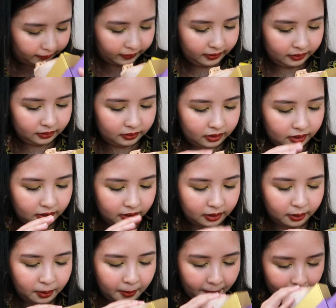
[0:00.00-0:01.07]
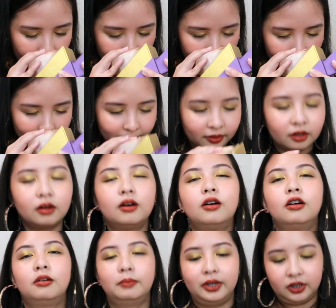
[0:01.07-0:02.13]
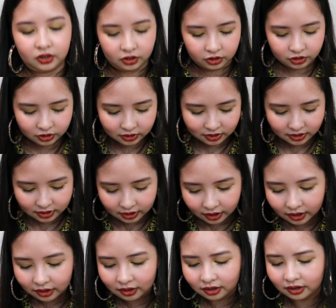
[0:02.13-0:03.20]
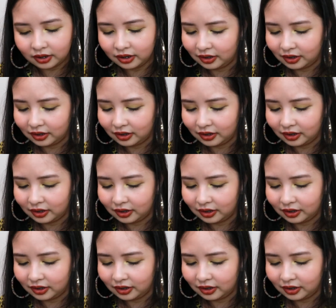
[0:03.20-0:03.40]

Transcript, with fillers: And, oh my gosh, the scent.